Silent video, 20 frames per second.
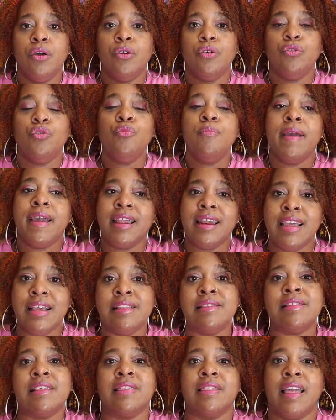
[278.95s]
you may
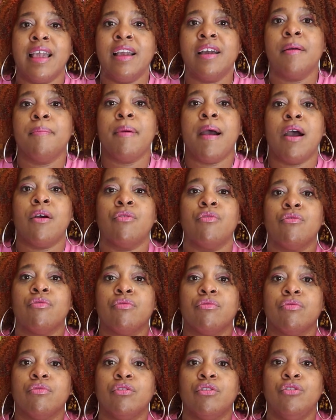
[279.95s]
need to think about
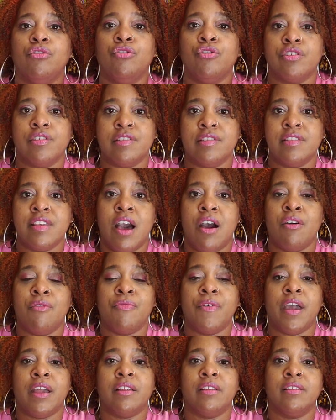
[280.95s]
yourself
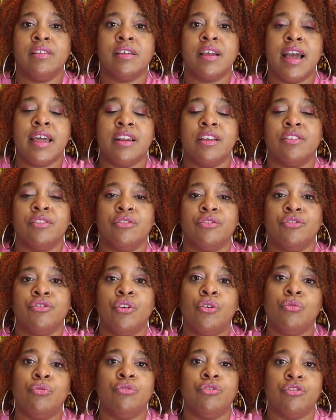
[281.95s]
and kind of
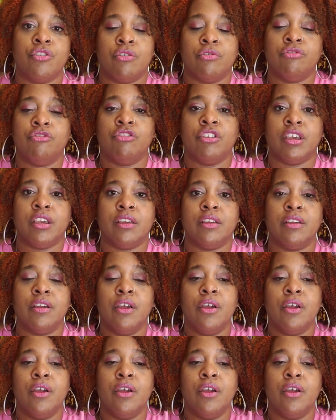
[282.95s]
soul searching